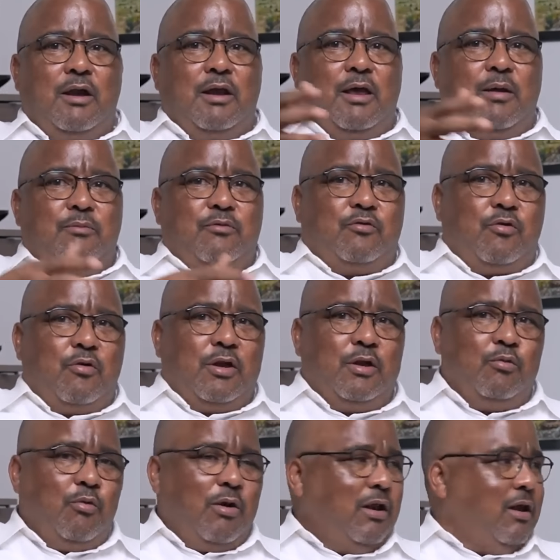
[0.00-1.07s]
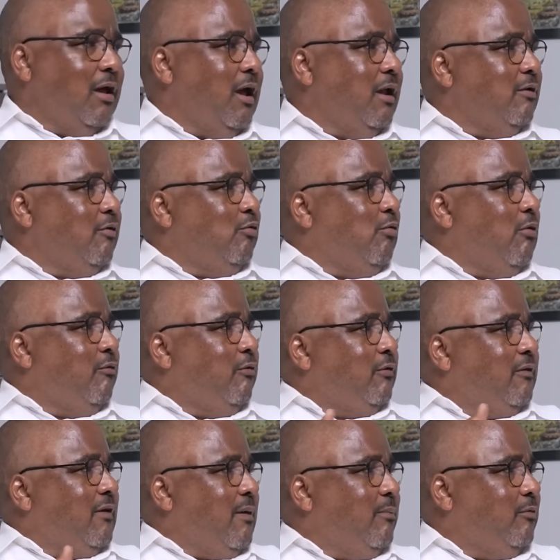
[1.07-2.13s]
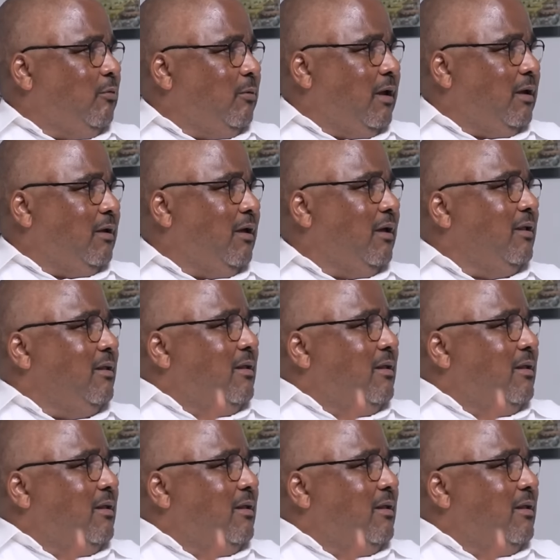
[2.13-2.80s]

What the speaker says: and I am strong in Douala, and the two of us come together,